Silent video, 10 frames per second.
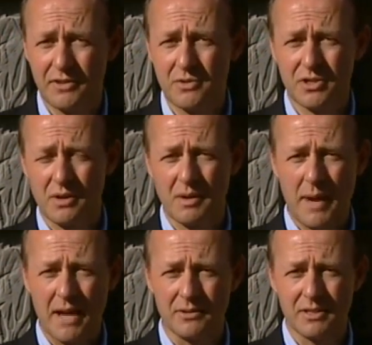a few solar
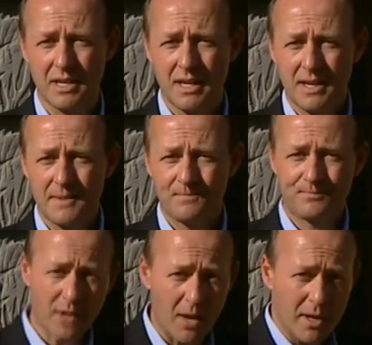panels.
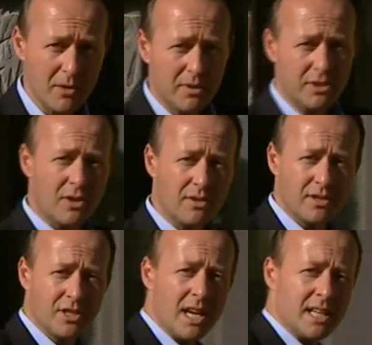I'm here with
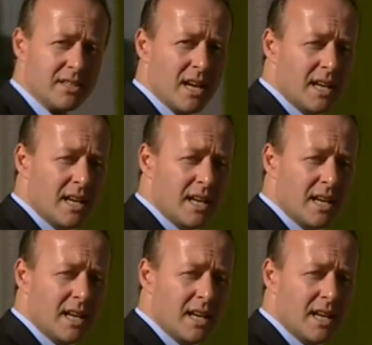Jonathan Jennings,